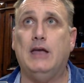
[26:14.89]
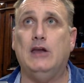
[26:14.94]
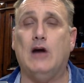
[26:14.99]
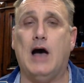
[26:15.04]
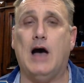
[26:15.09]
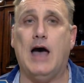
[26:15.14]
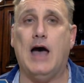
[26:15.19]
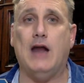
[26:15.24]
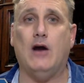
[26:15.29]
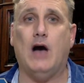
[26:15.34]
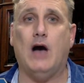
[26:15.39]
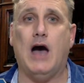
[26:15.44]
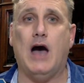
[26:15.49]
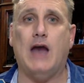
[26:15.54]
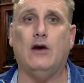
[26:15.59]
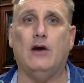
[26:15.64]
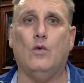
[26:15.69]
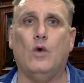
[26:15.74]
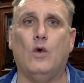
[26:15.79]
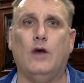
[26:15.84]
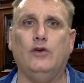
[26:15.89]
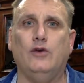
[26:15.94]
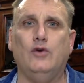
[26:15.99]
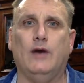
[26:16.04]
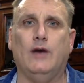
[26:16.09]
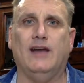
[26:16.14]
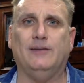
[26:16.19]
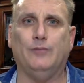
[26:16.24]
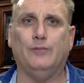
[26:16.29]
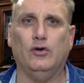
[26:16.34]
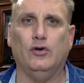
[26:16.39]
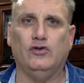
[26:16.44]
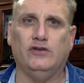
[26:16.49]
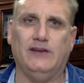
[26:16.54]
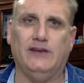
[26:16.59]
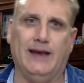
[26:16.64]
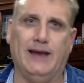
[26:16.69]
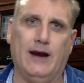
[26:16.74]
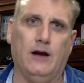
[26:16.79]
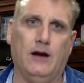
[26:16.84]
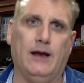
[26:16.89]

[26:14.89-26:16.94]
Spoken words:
I don't want you guys purchasing